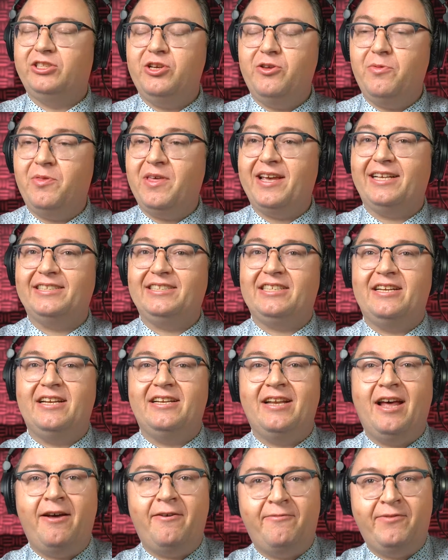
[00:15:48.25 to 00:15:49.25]
Do you think it's
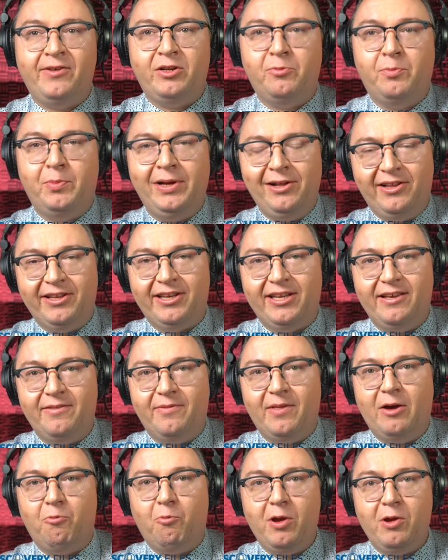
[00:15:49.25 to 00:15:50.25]
an
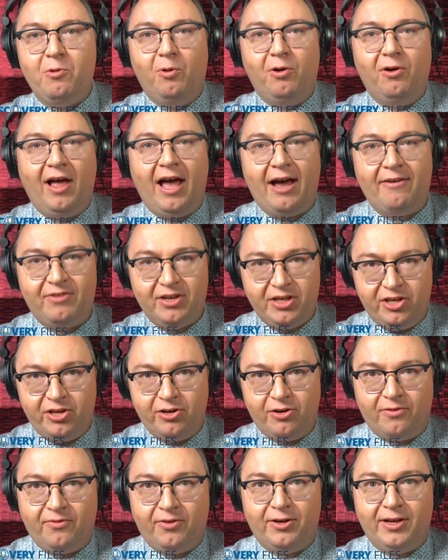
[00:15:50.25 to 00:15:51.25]
inevitability that we will have a
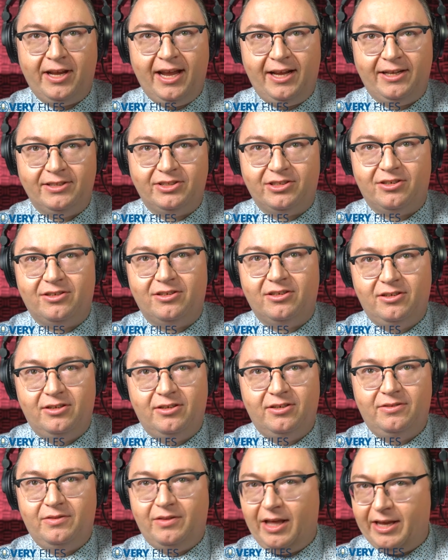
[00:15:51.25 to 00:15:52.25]
cure for cancer,
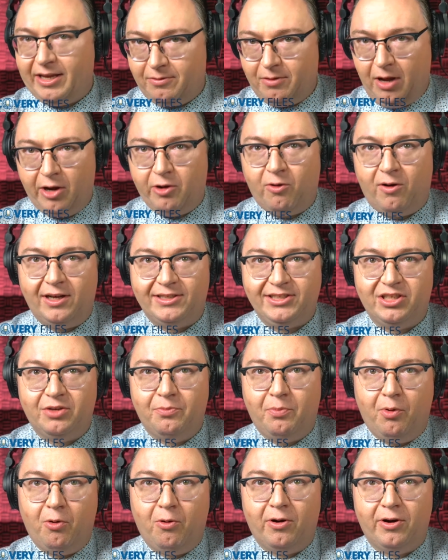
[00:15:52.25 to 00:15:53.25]
like across
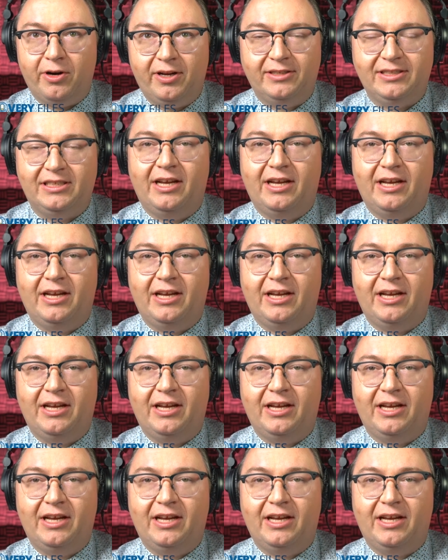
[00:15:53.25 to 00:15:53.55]
the board?